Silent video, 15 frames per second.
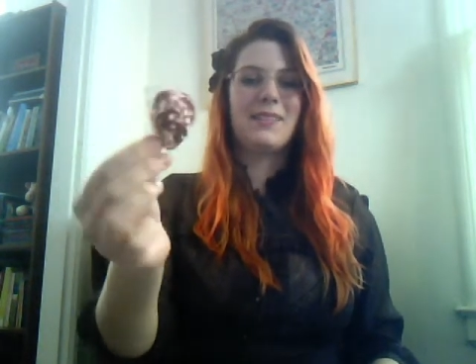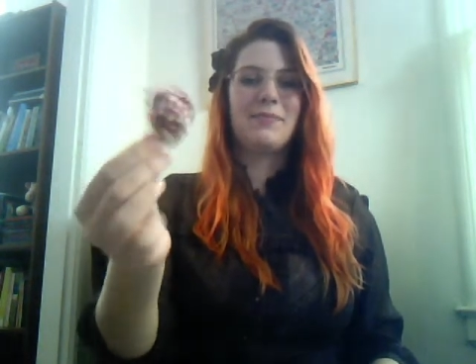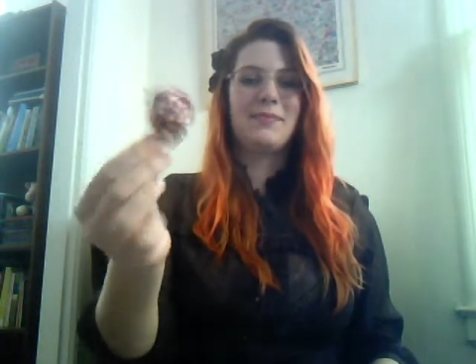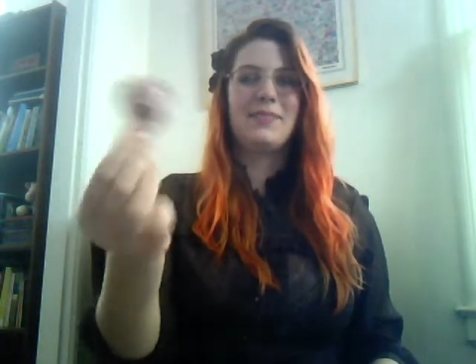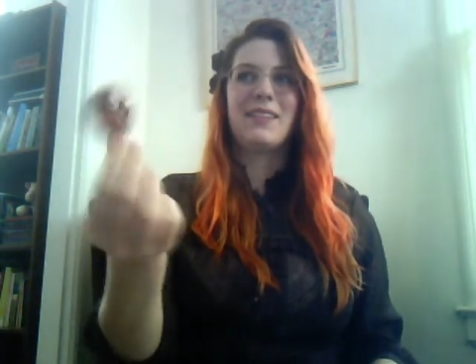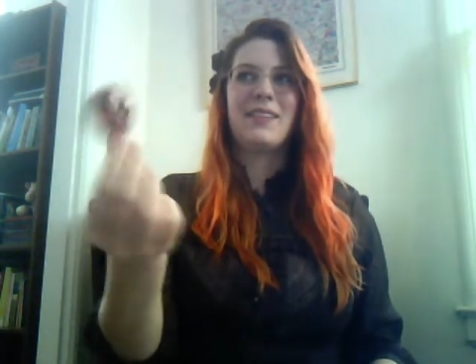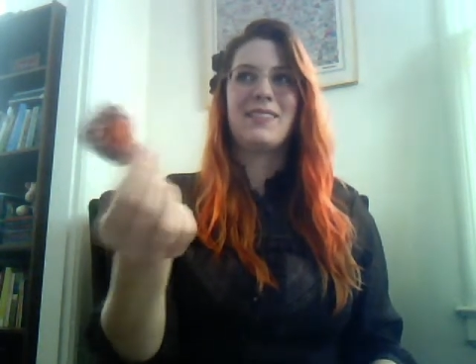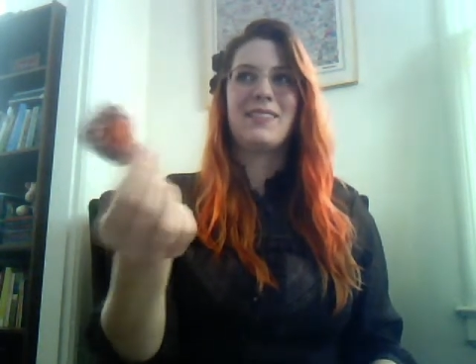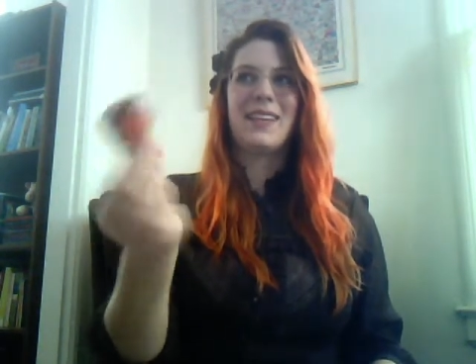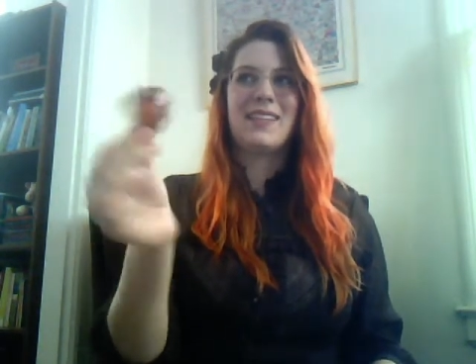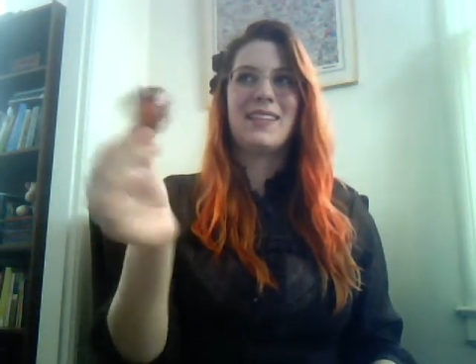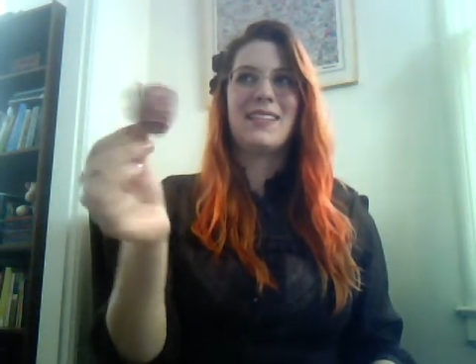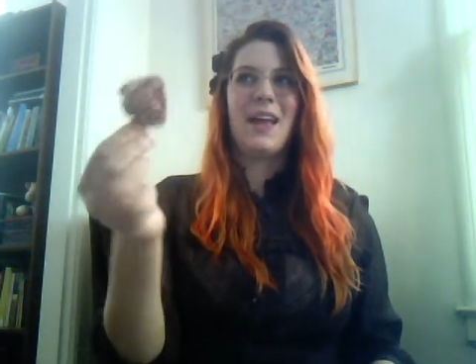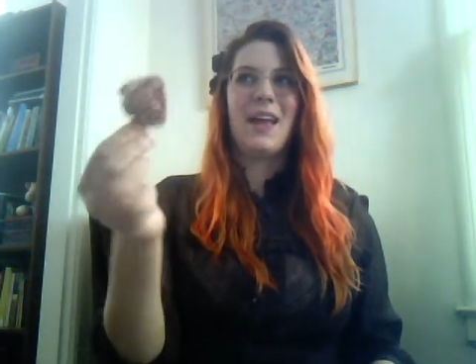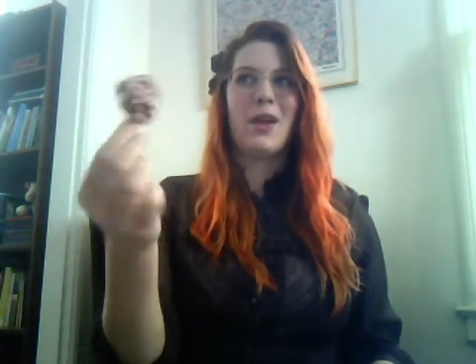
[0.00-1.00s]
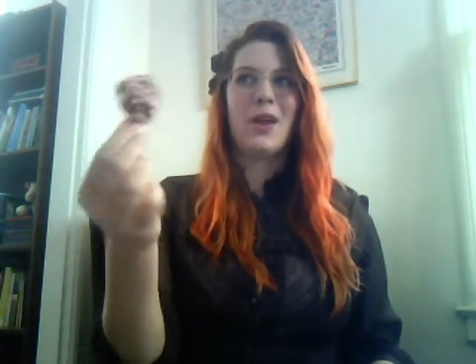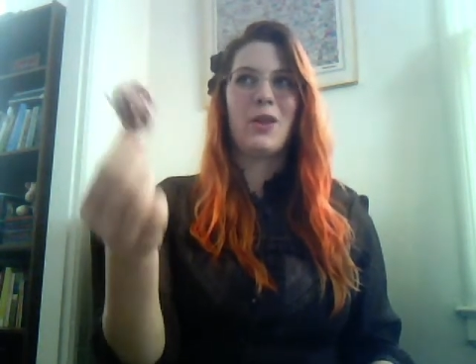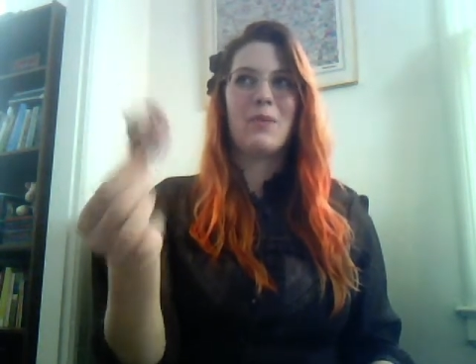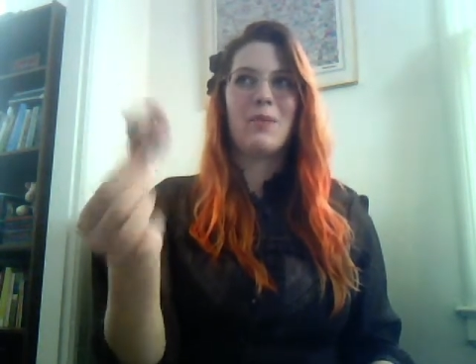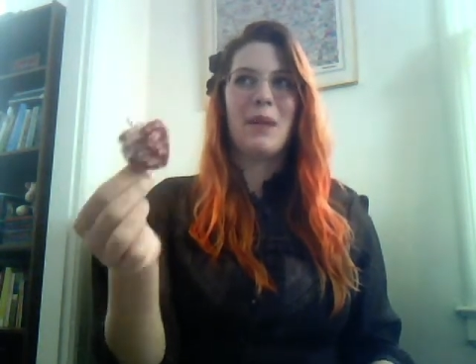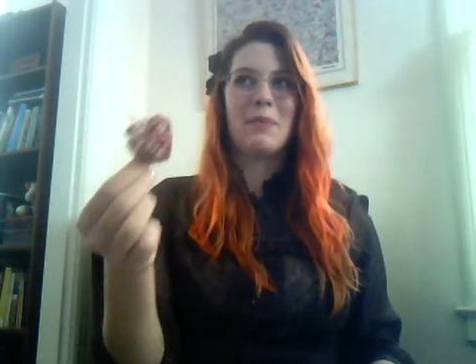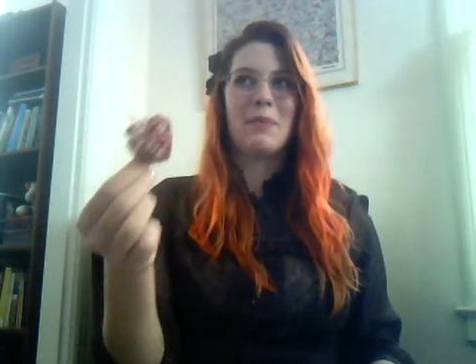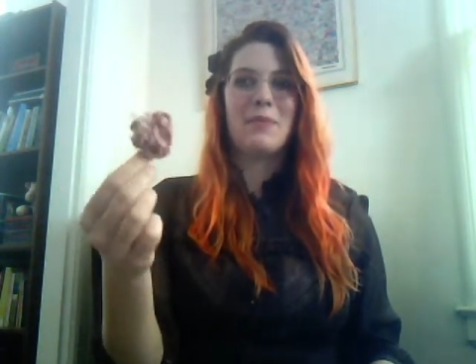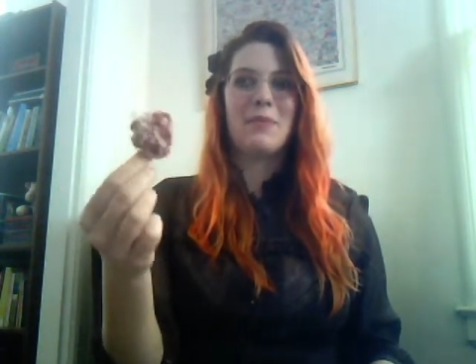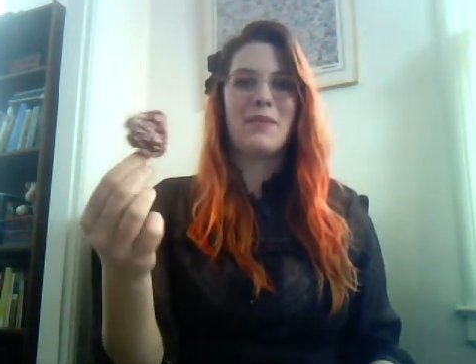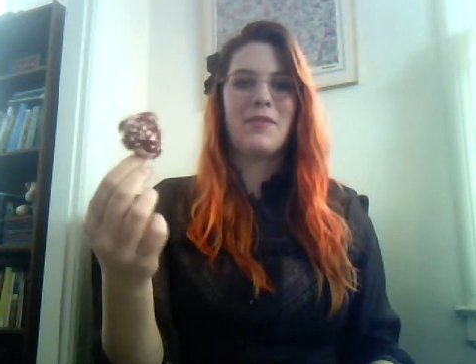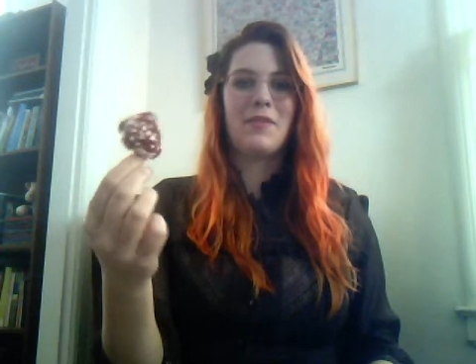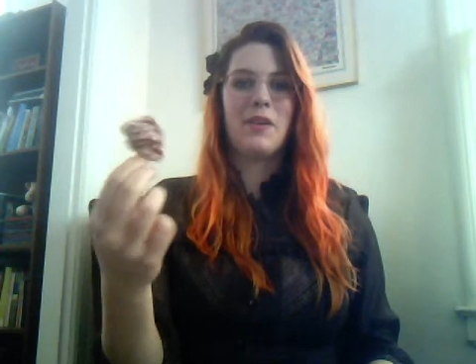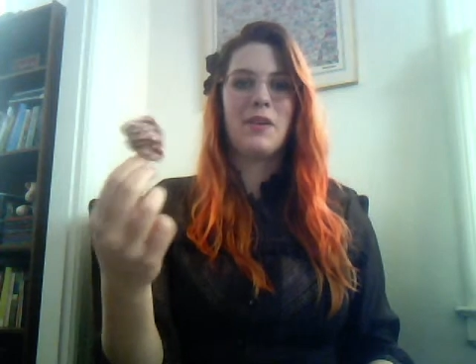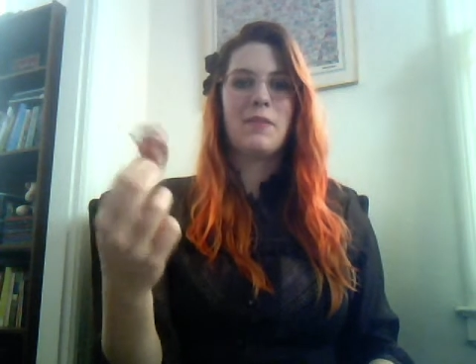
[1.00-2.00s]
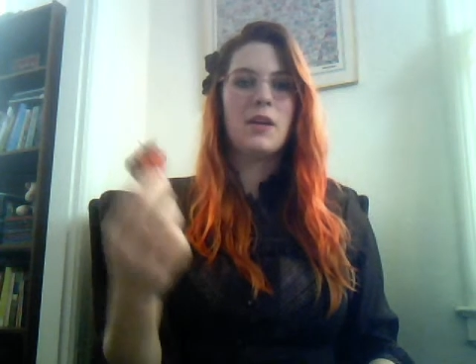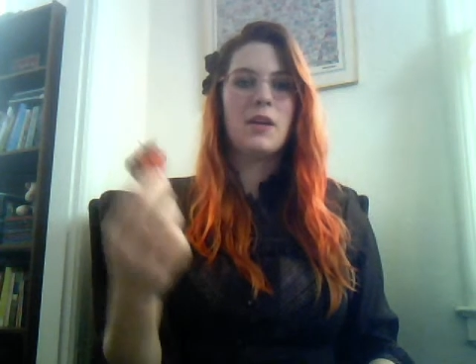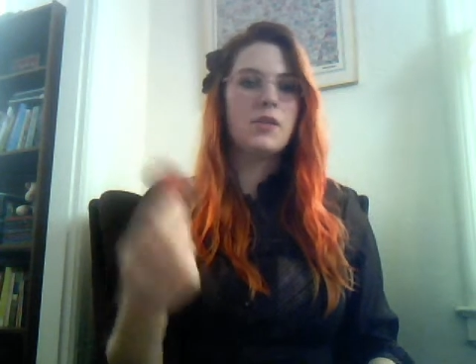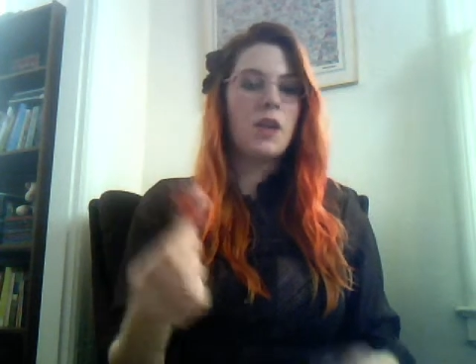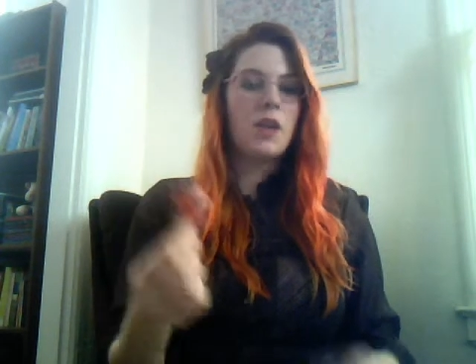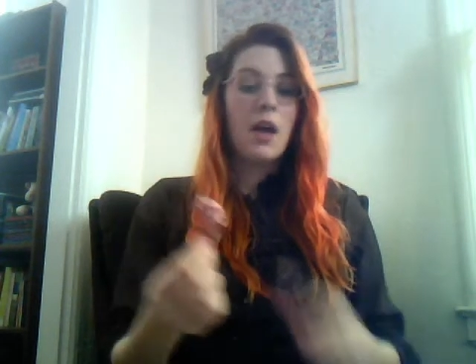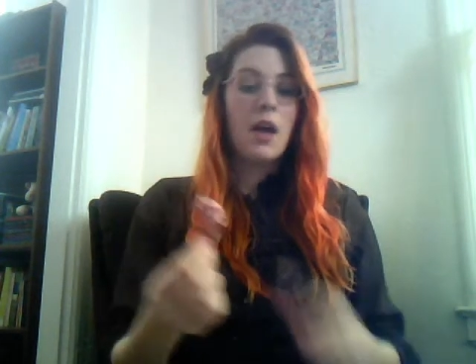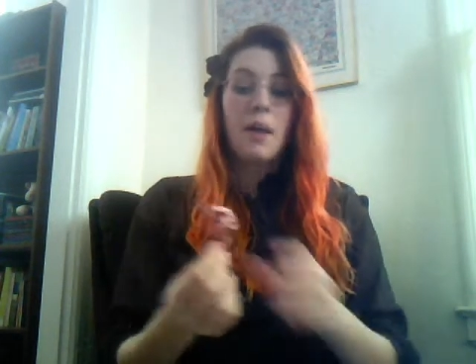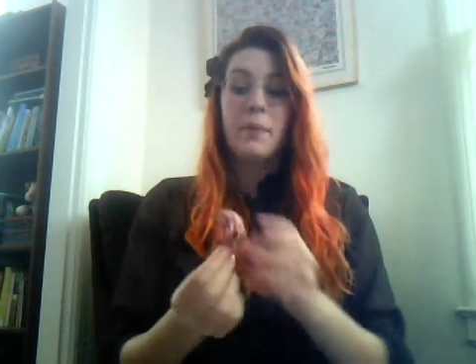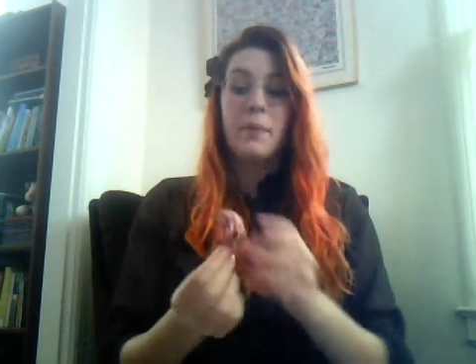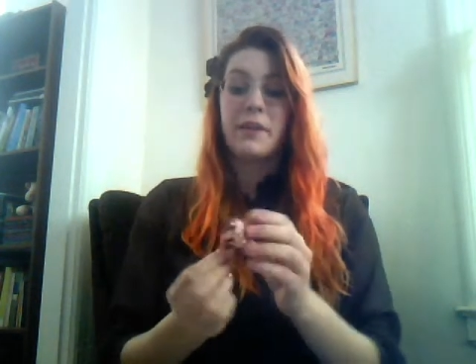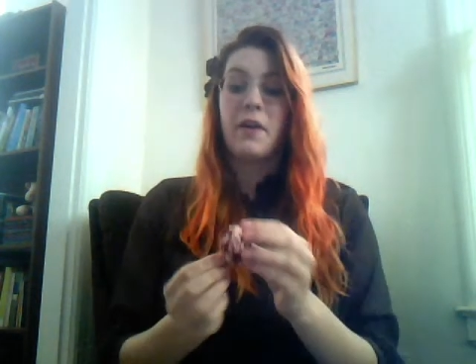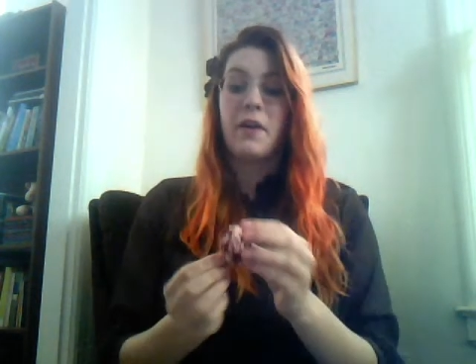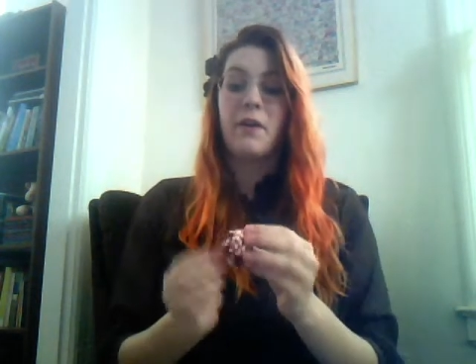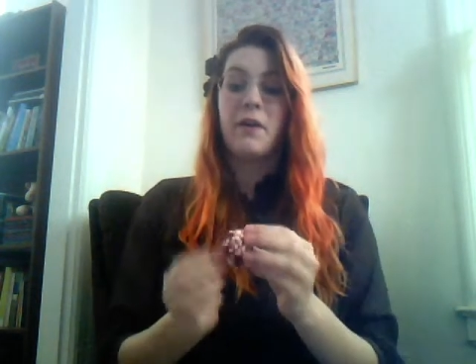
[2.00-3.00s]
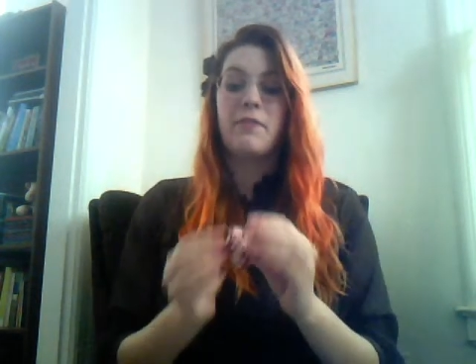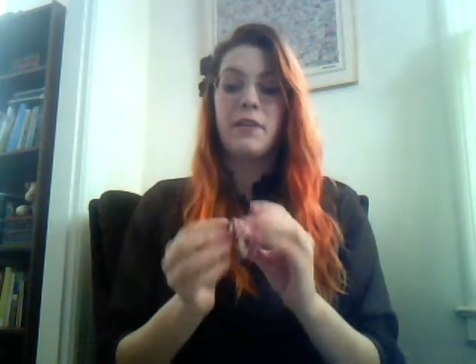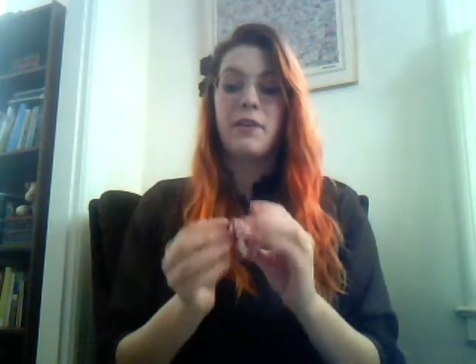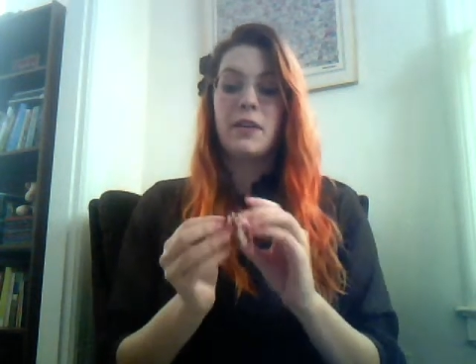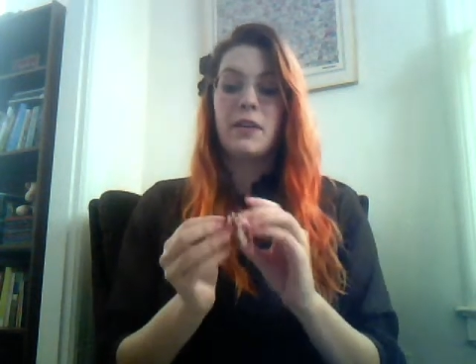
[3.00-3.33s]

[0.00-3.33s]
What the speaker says: like staying on the bobby pin very much, but they are very cute.